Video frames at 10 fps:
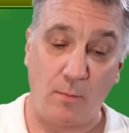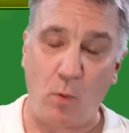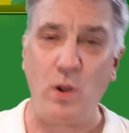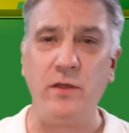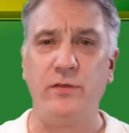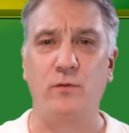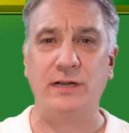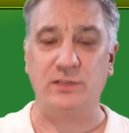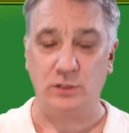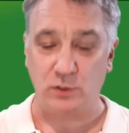But one of the
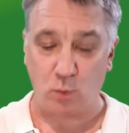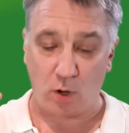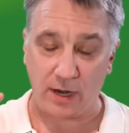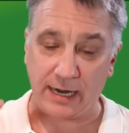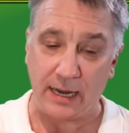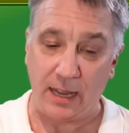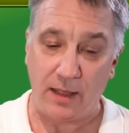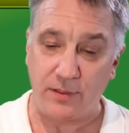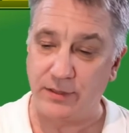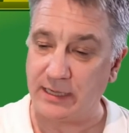reasons why
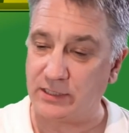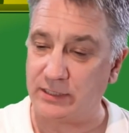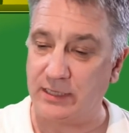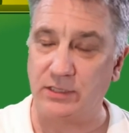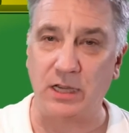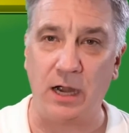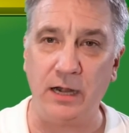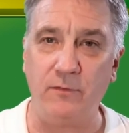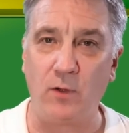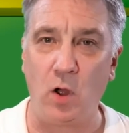this is
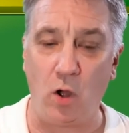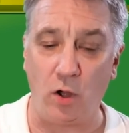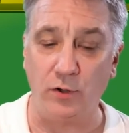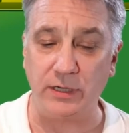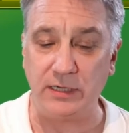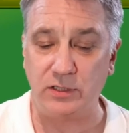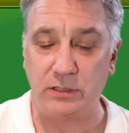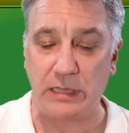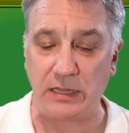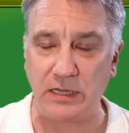kind of odd is
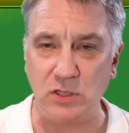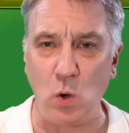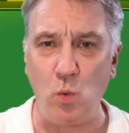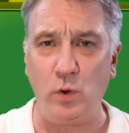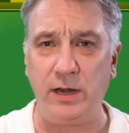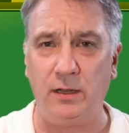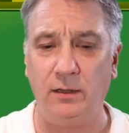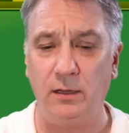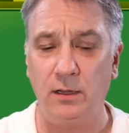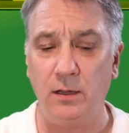that there's no
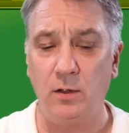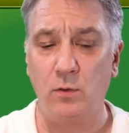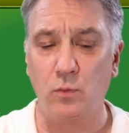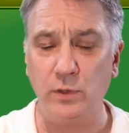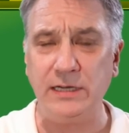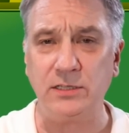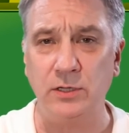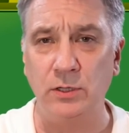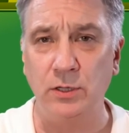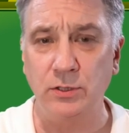real
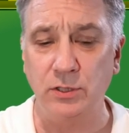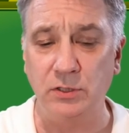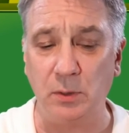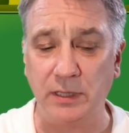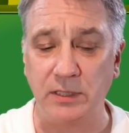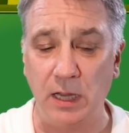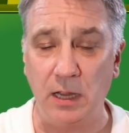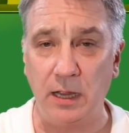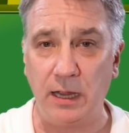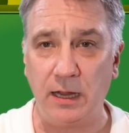reason to do it.
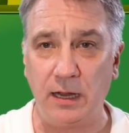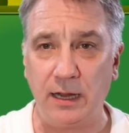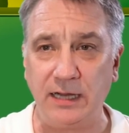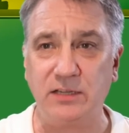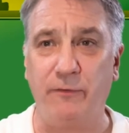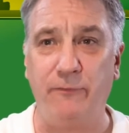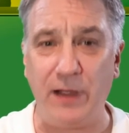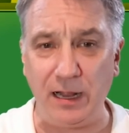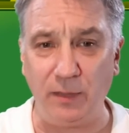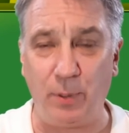It's a
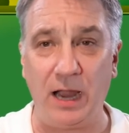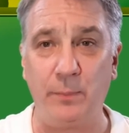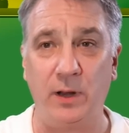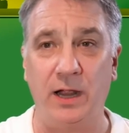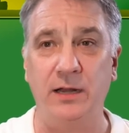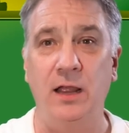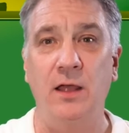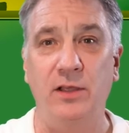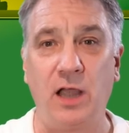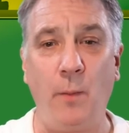failed pipeline.
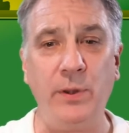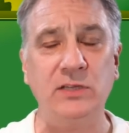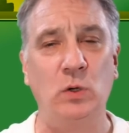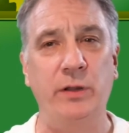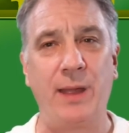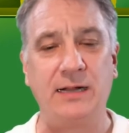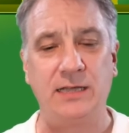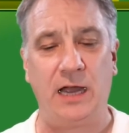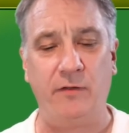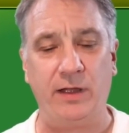The company has already
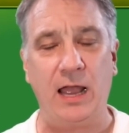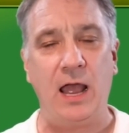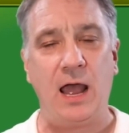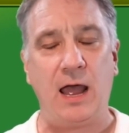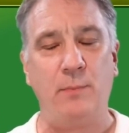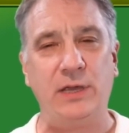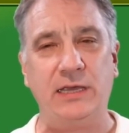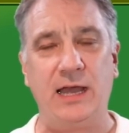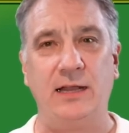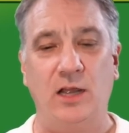backed out of it, but
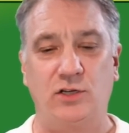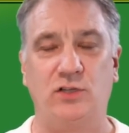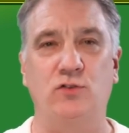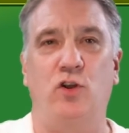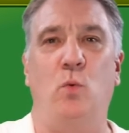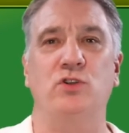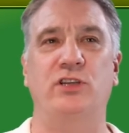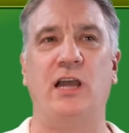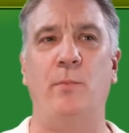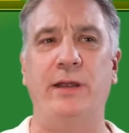yet Justin Trudeau wants
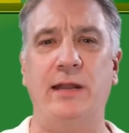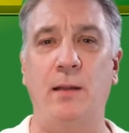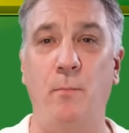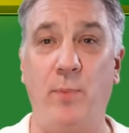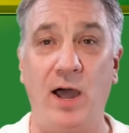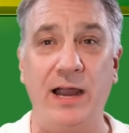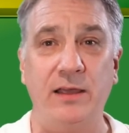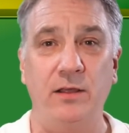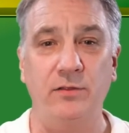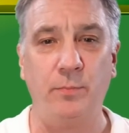to come in and
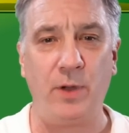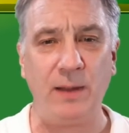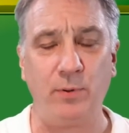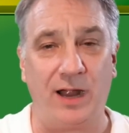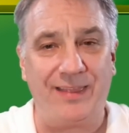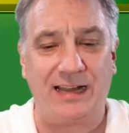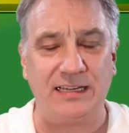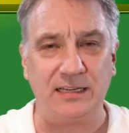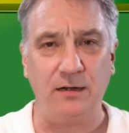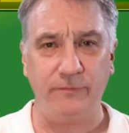buy the pipeline that
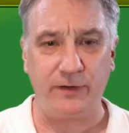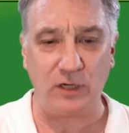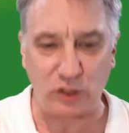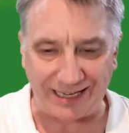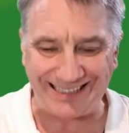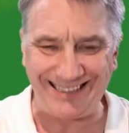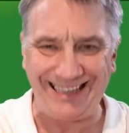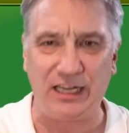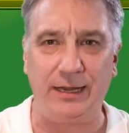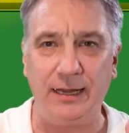is unfinished, that is
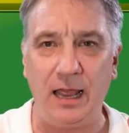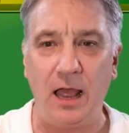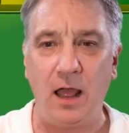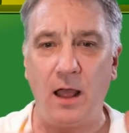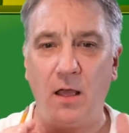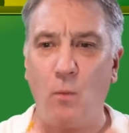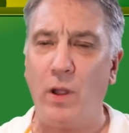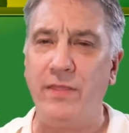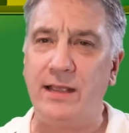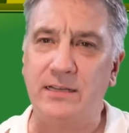leaky,
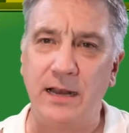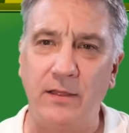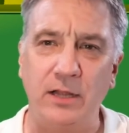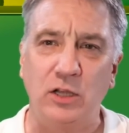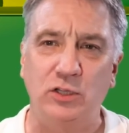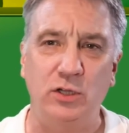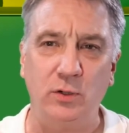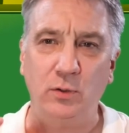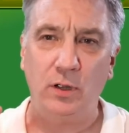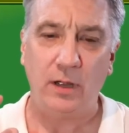when there's another
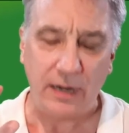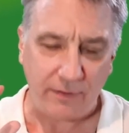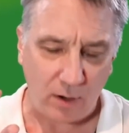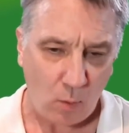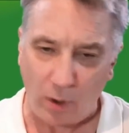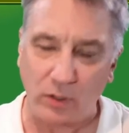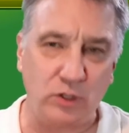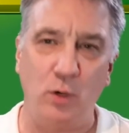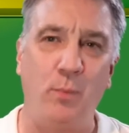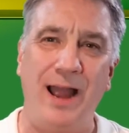1 or
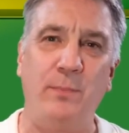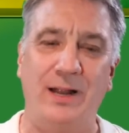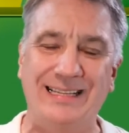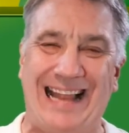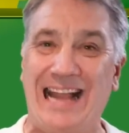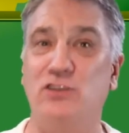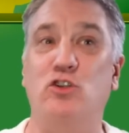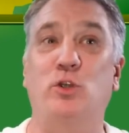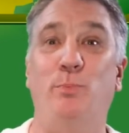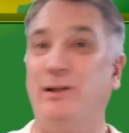2 pipelines
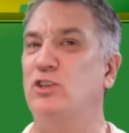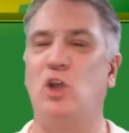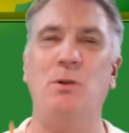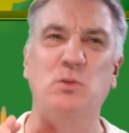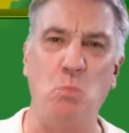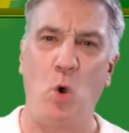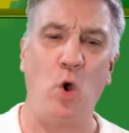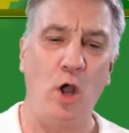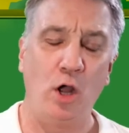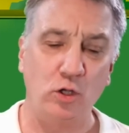extra to build, so much
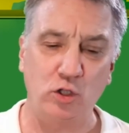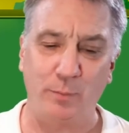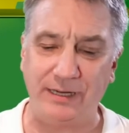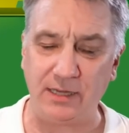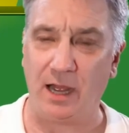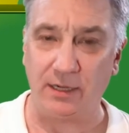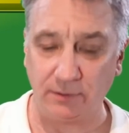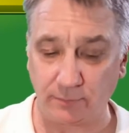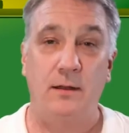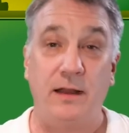more to be
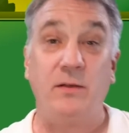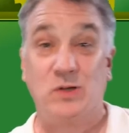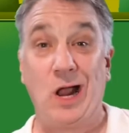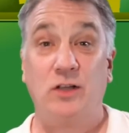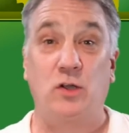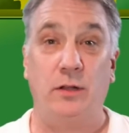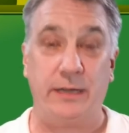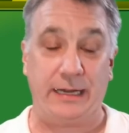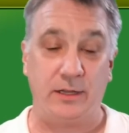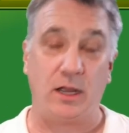done. Now, there was an article
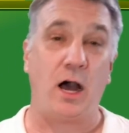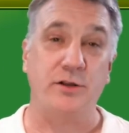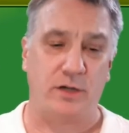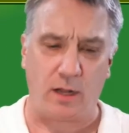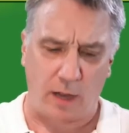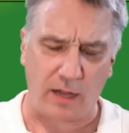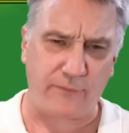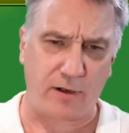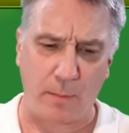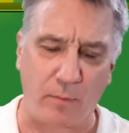in The Guardian,
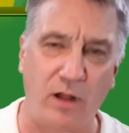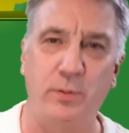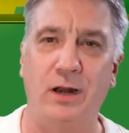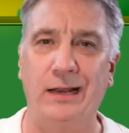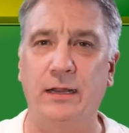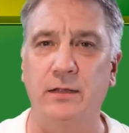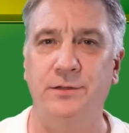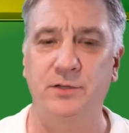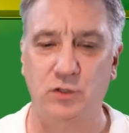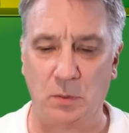if I remember, I'll put a link in
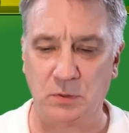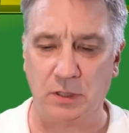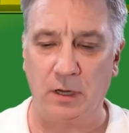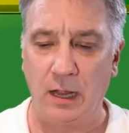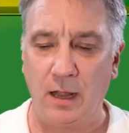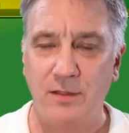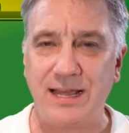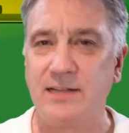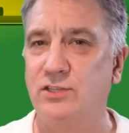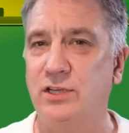the description,
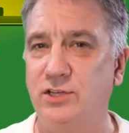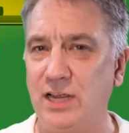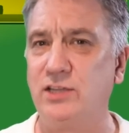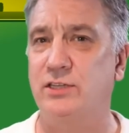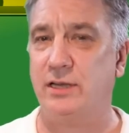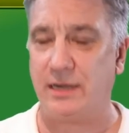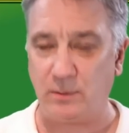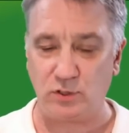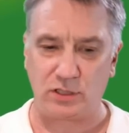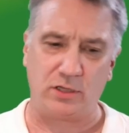that suggested, and it
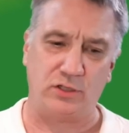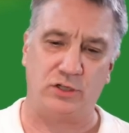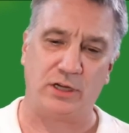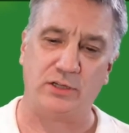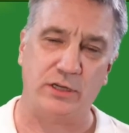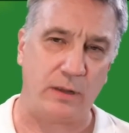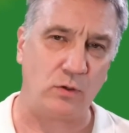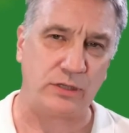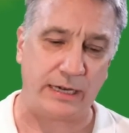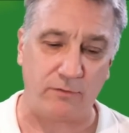was just a suggestion, there
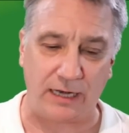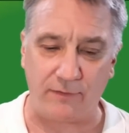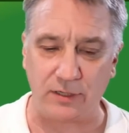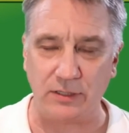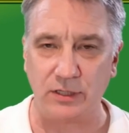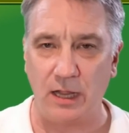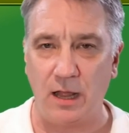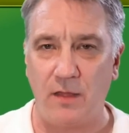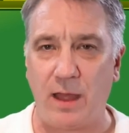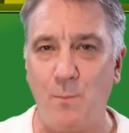wasn't any real evidence,
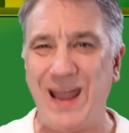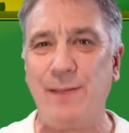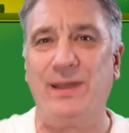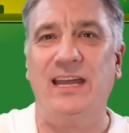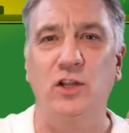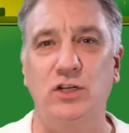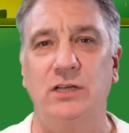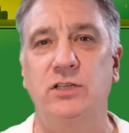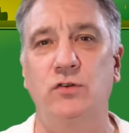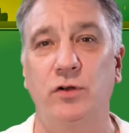that maybe
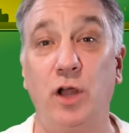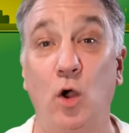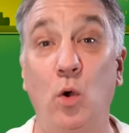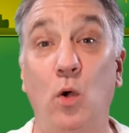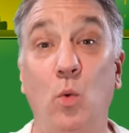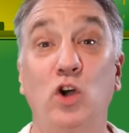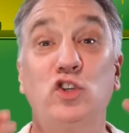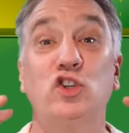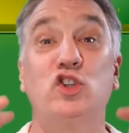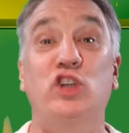Justin Trudeau
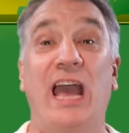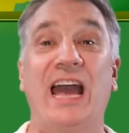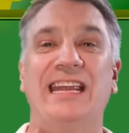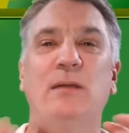was scared.